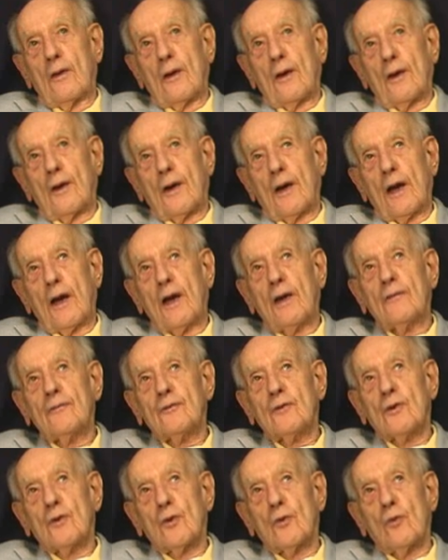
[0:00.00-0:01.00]
And
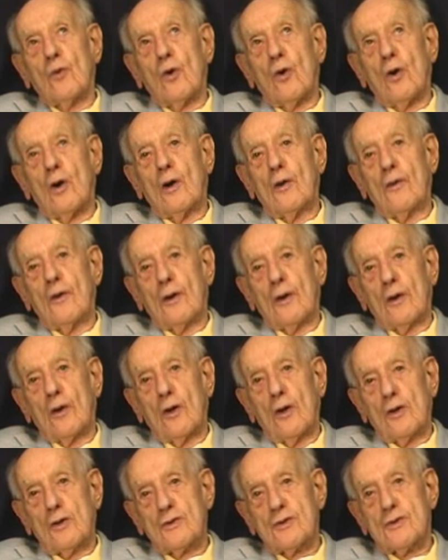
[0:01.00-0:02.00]
after the war, they
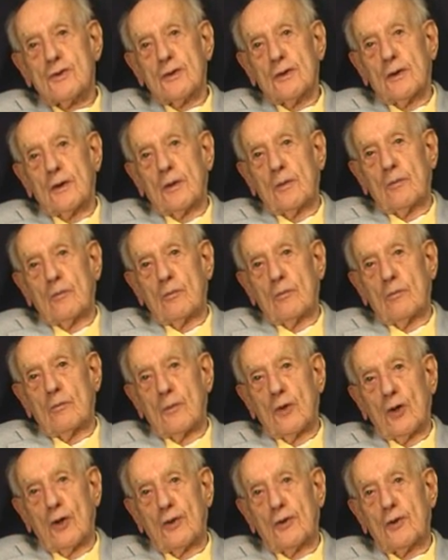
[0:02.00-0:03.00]
lost the
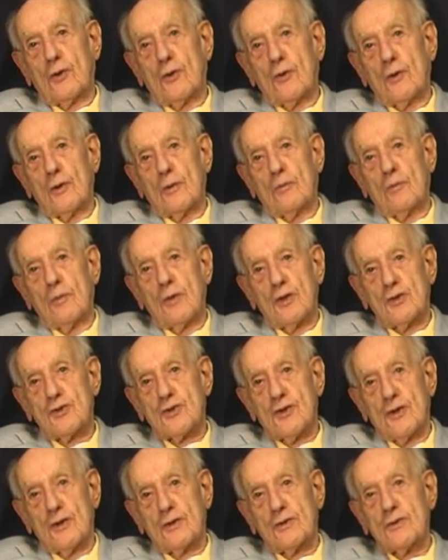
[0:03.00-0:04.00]
military
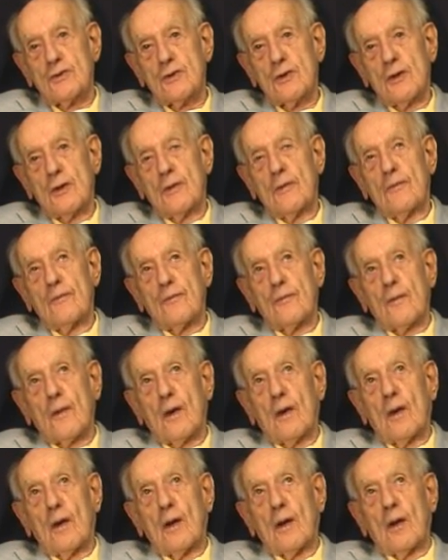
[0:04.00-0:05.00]
business.
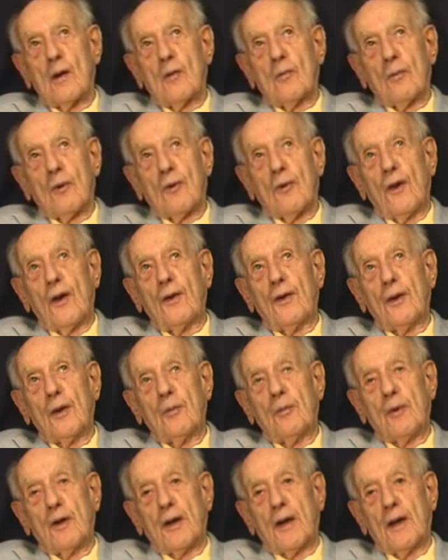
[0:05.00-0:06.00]
But then they
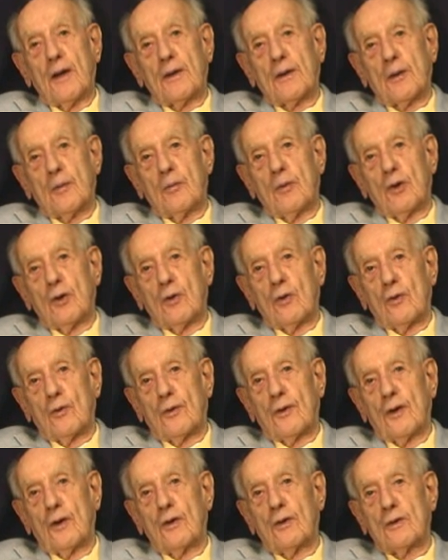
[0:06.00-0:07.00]
began to build
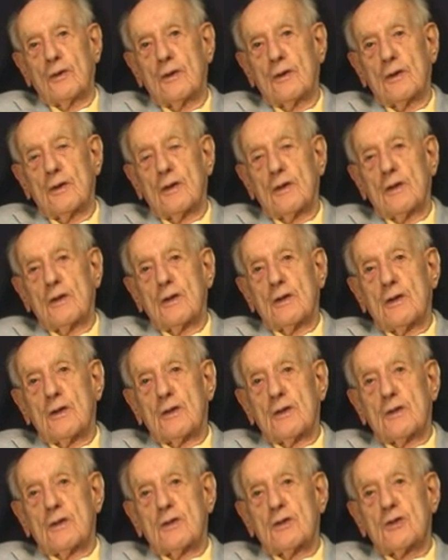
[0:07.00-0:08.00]

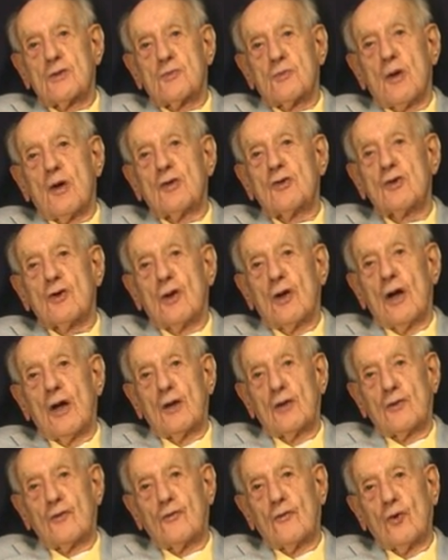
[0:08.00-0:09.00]

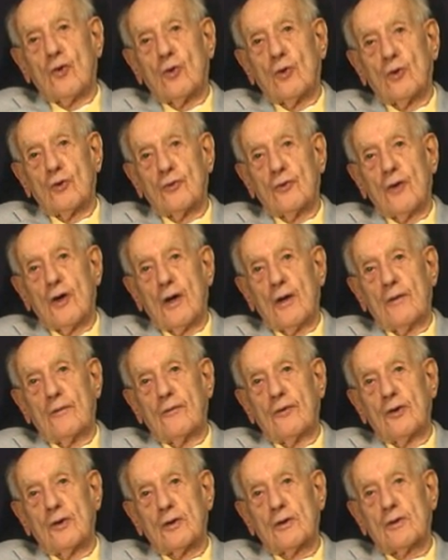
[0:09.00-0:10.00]
specialized four-wheel drive
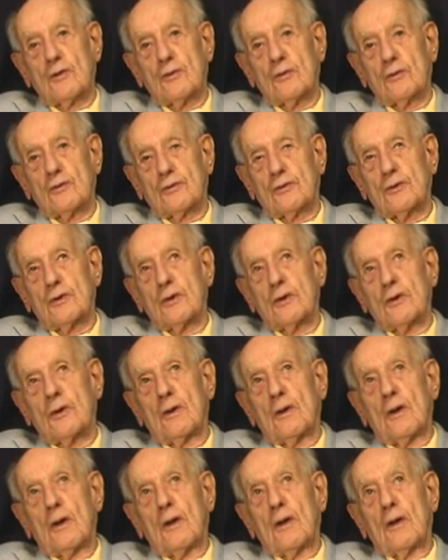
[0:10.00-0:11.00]
vehicles
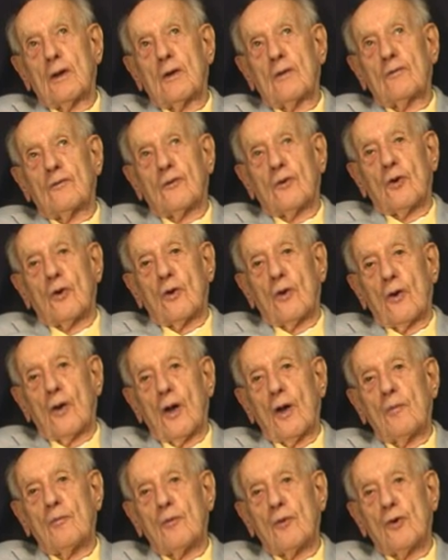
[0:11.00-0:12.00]
for
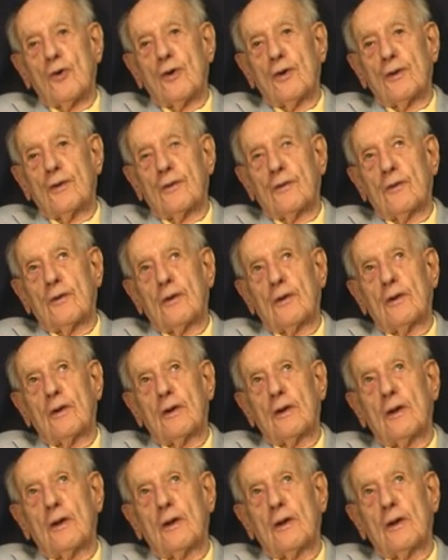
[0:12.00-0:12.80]
lumbering,